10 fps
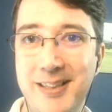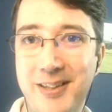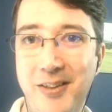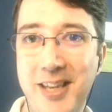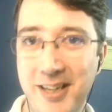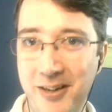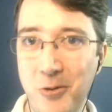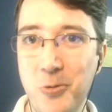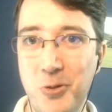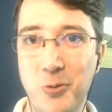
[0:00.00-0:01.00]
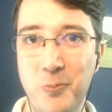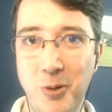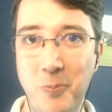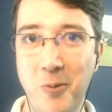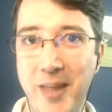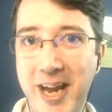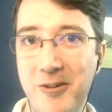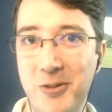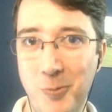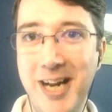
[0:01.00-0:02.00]
So there's a cultural problem
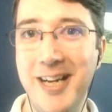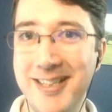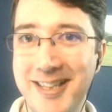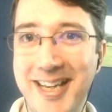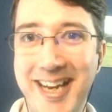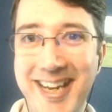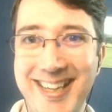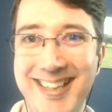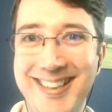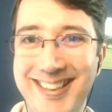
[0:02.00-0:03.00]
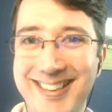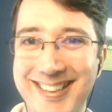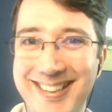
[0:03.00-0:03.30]
there as well, isn't there?